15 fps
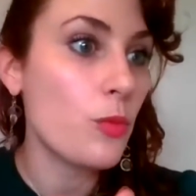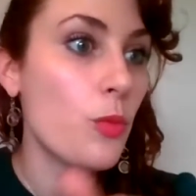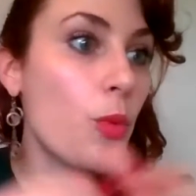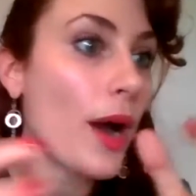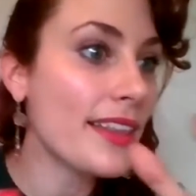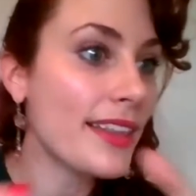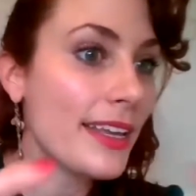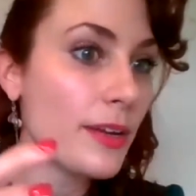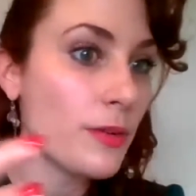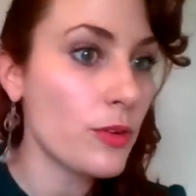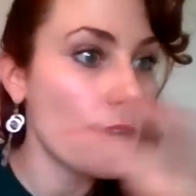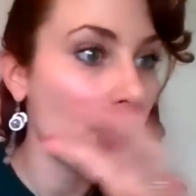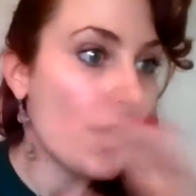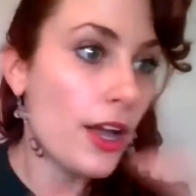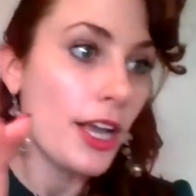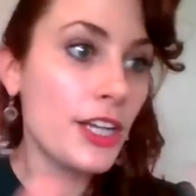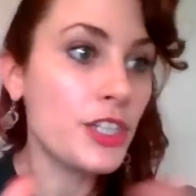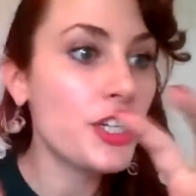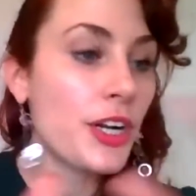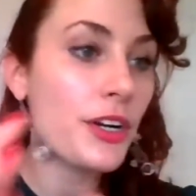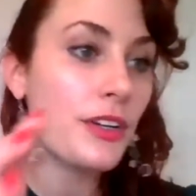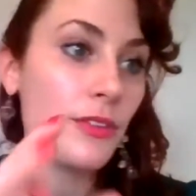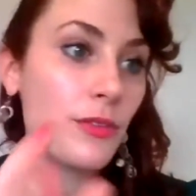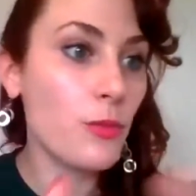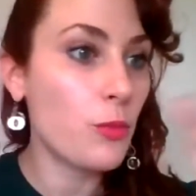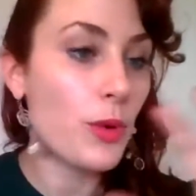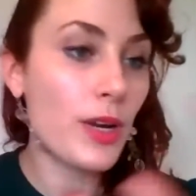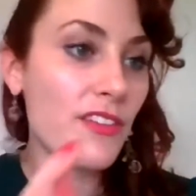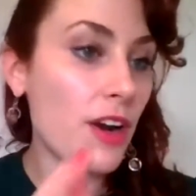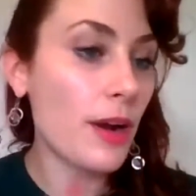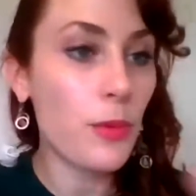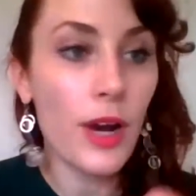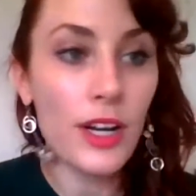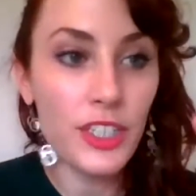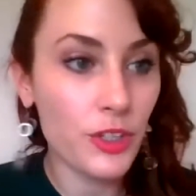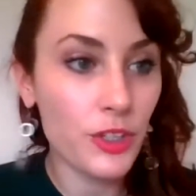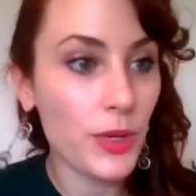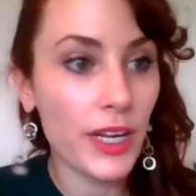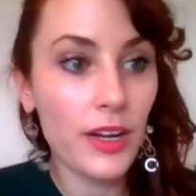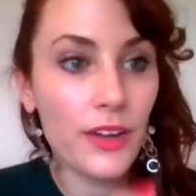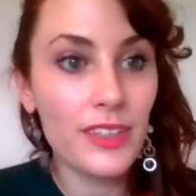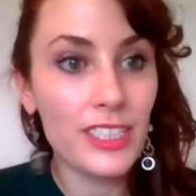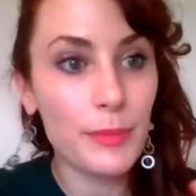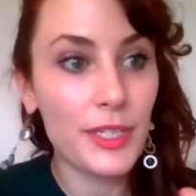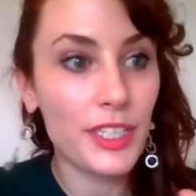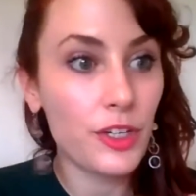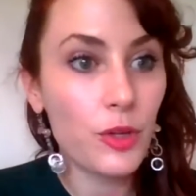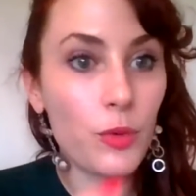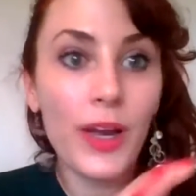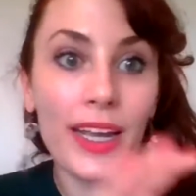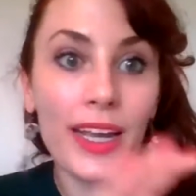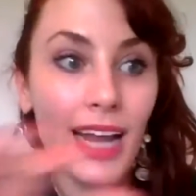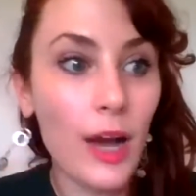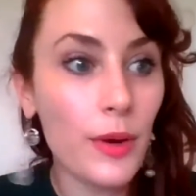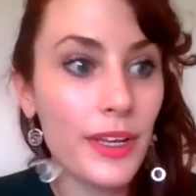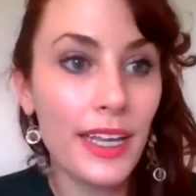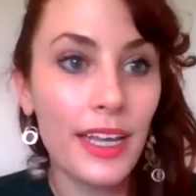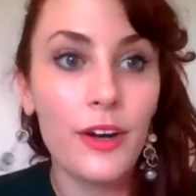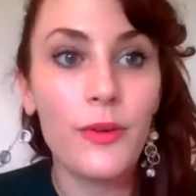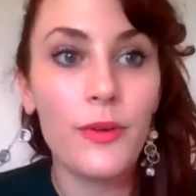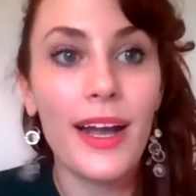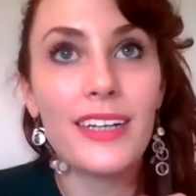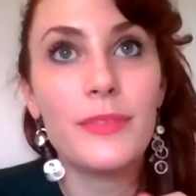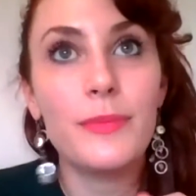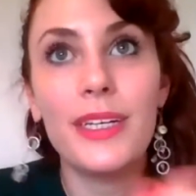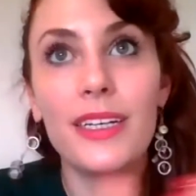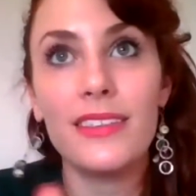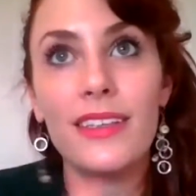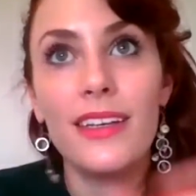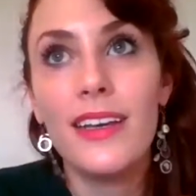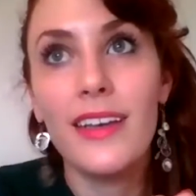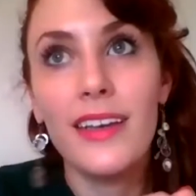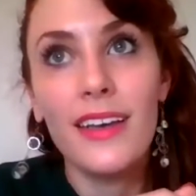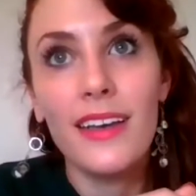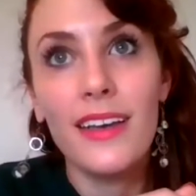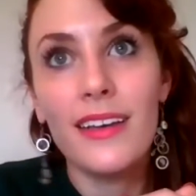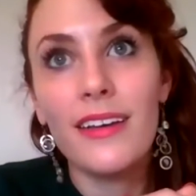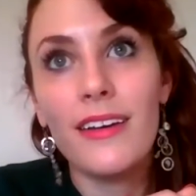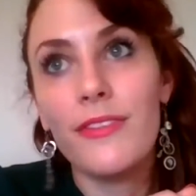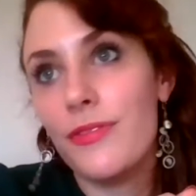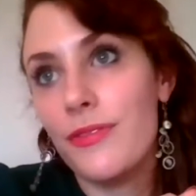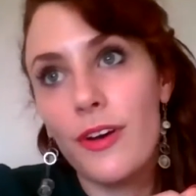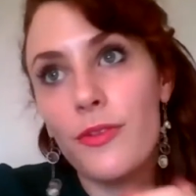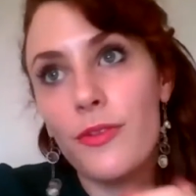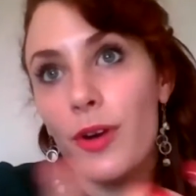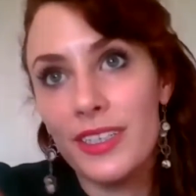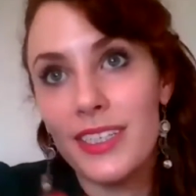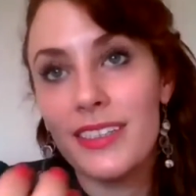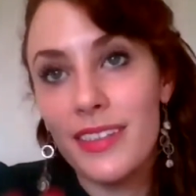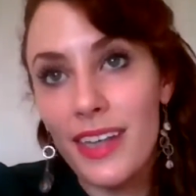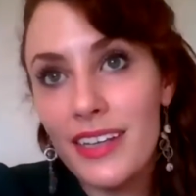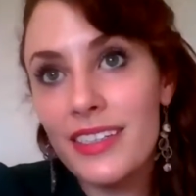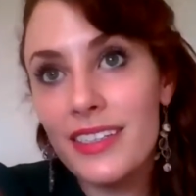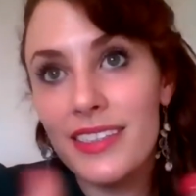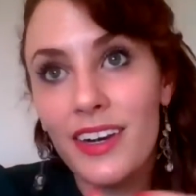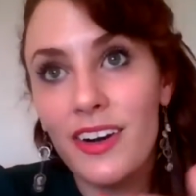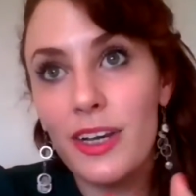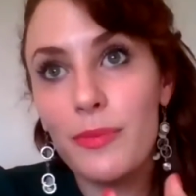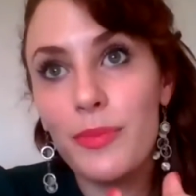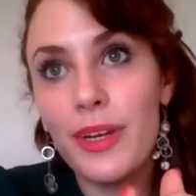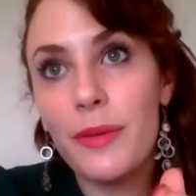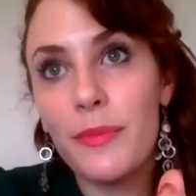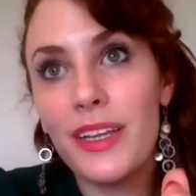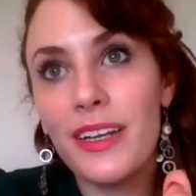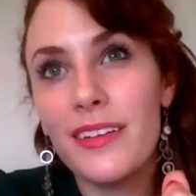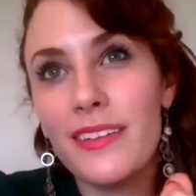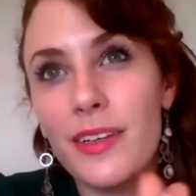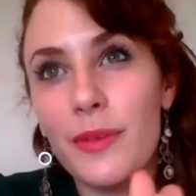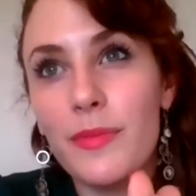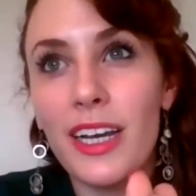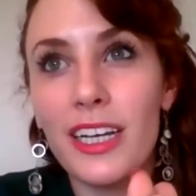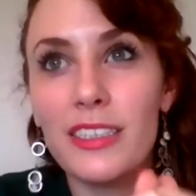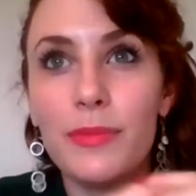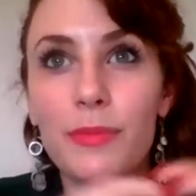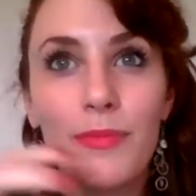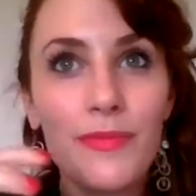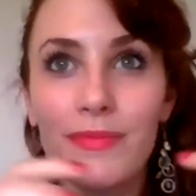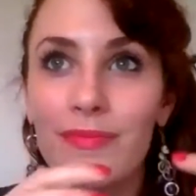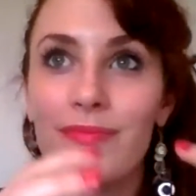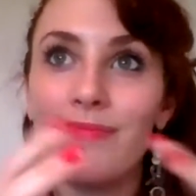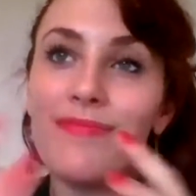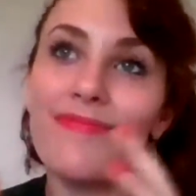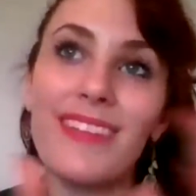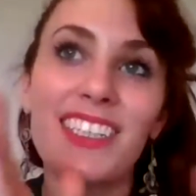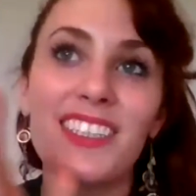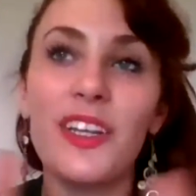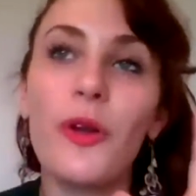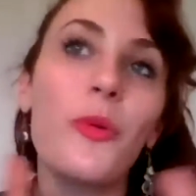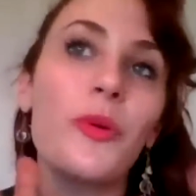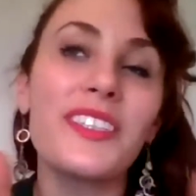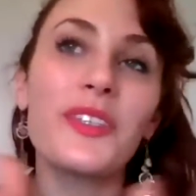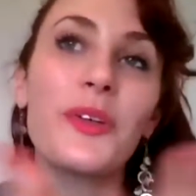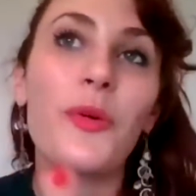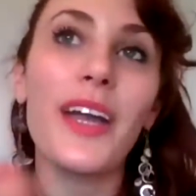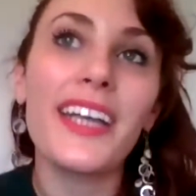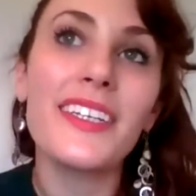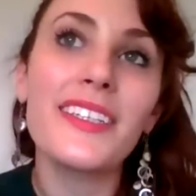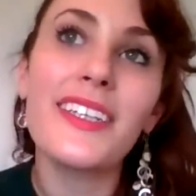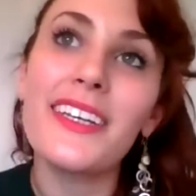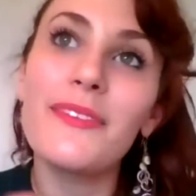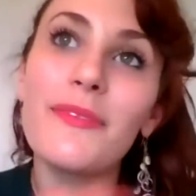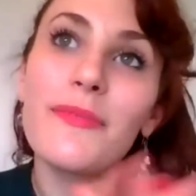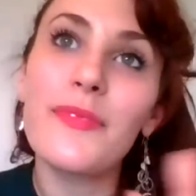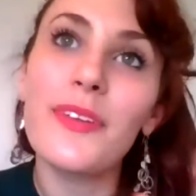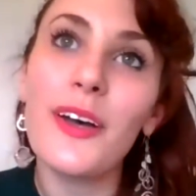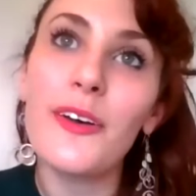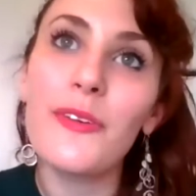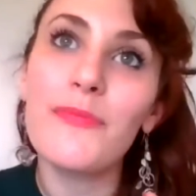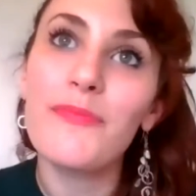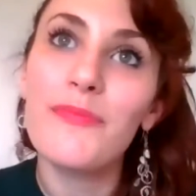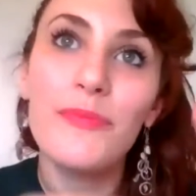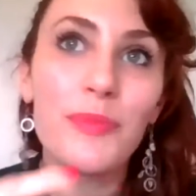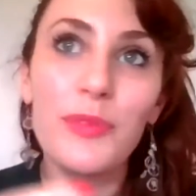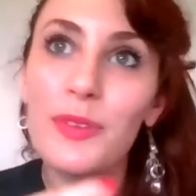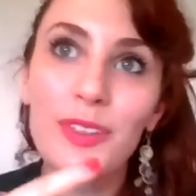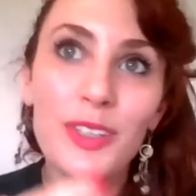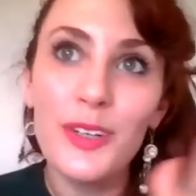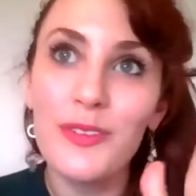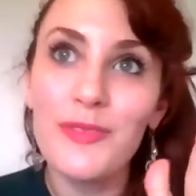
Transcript: why they engineered whatever project they're working on this particular way and how can interact because of, of course that's necessary but i mean sometimes that's not always the way and, and um, you know